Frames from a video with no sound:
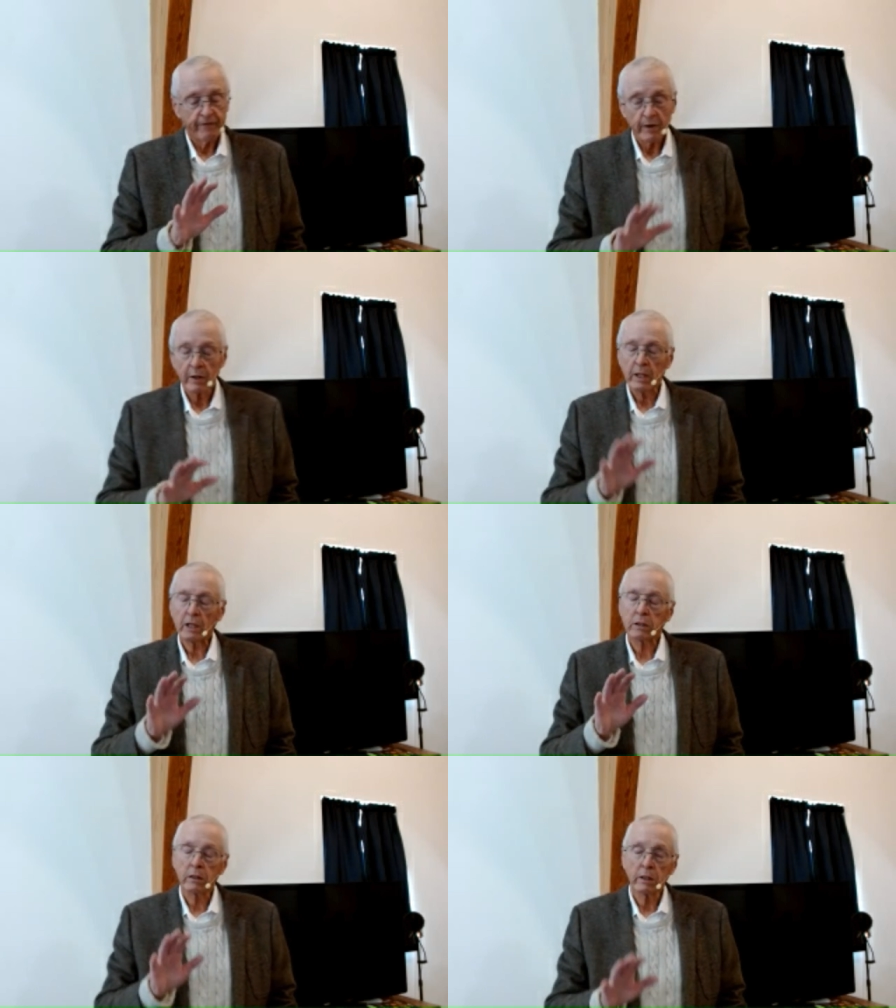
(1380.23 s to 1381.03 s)
very
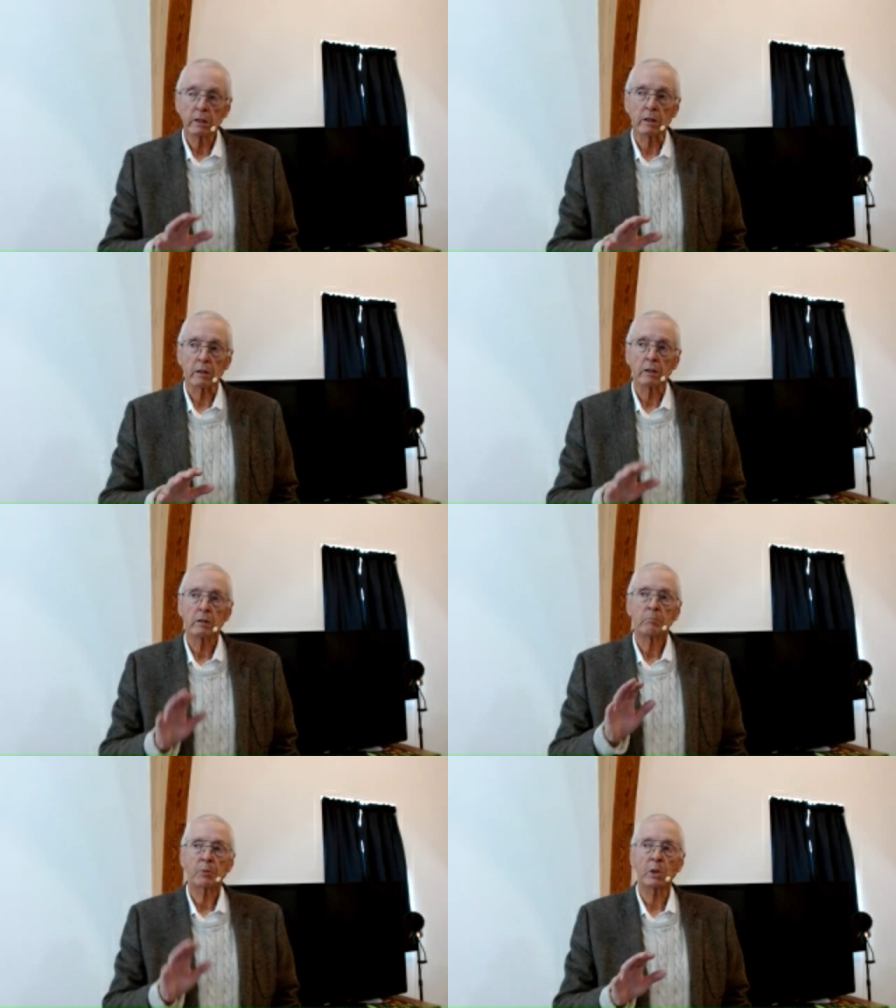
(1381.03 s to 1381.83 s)
clear
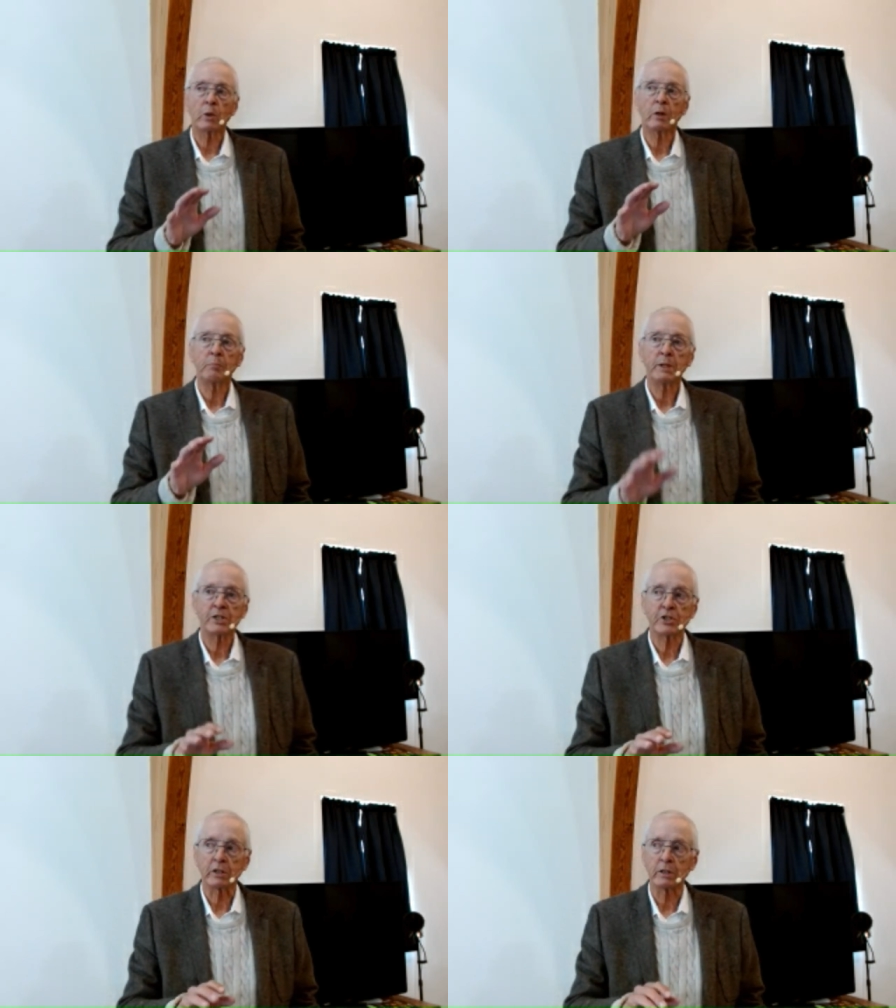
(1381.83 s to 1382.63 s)

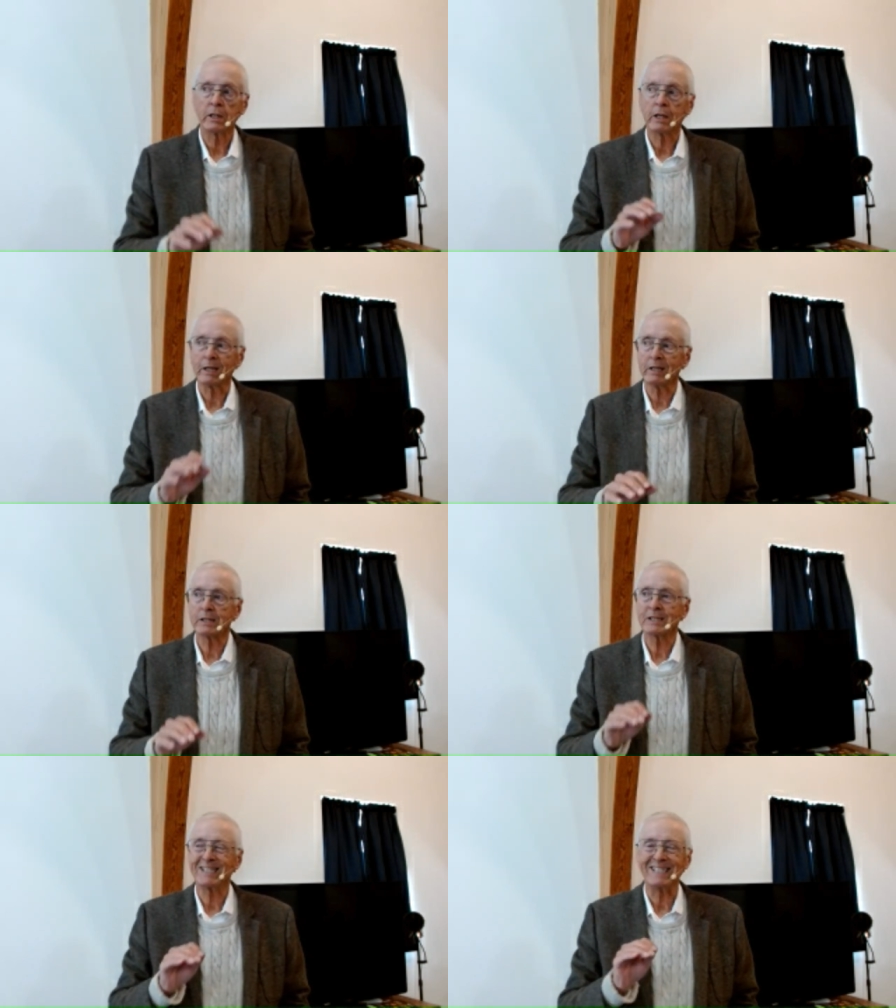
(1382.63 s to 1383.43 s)
prohibition
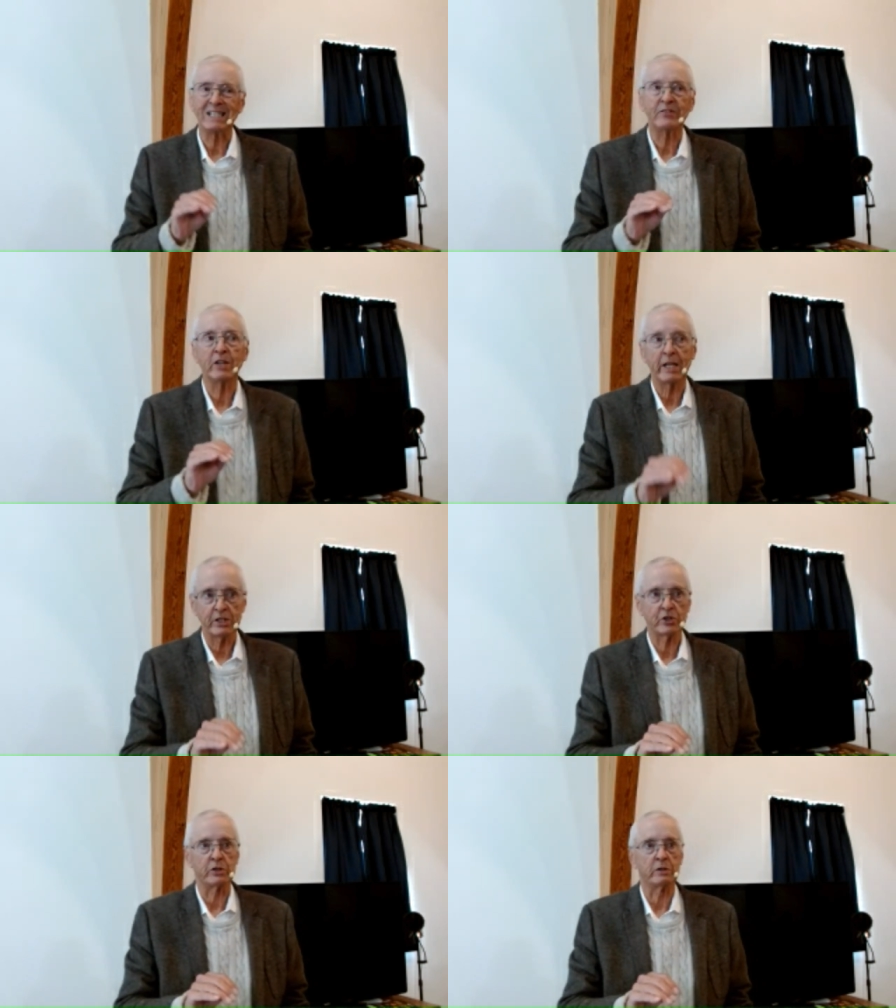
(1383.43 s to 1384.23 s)
against
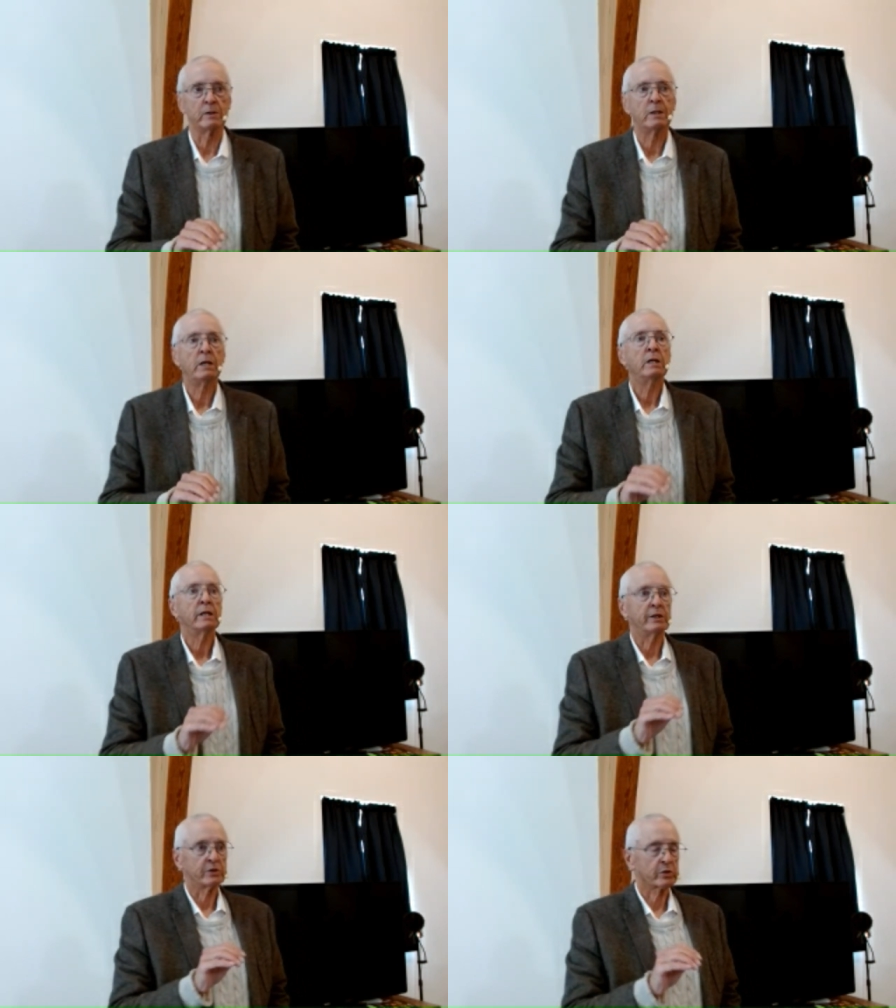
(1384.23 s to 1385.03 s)
divination
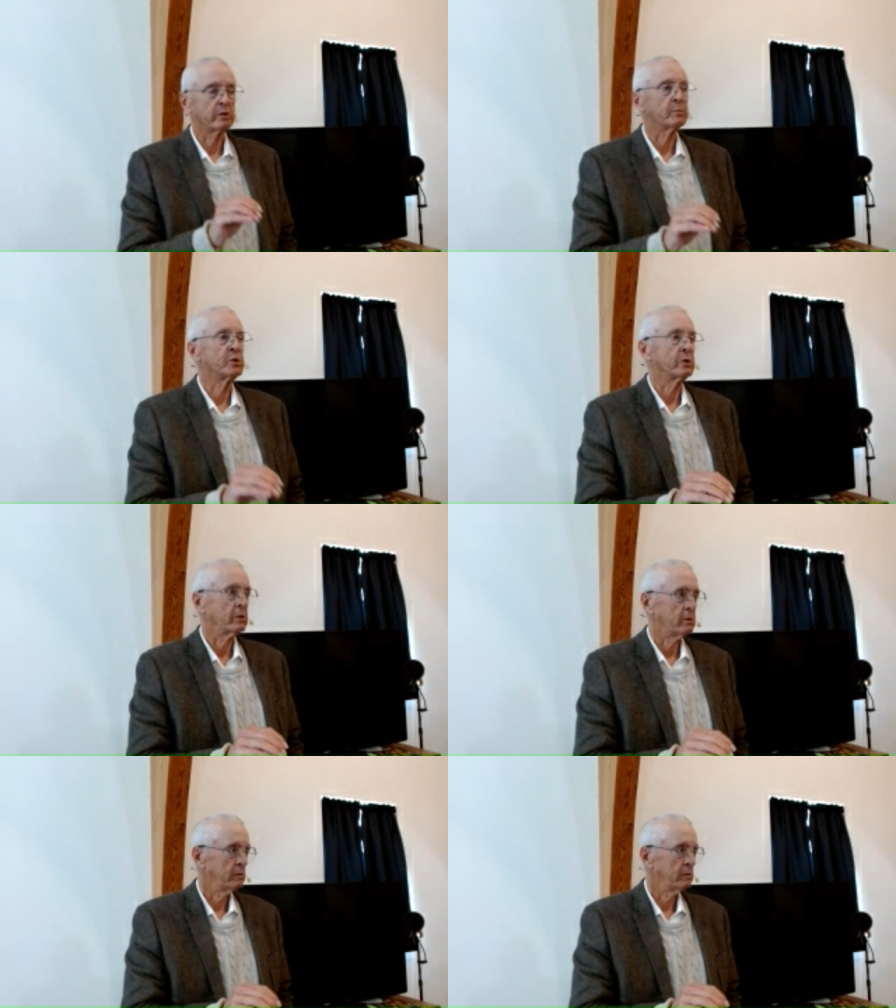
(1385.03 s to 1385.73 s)
in Scripture.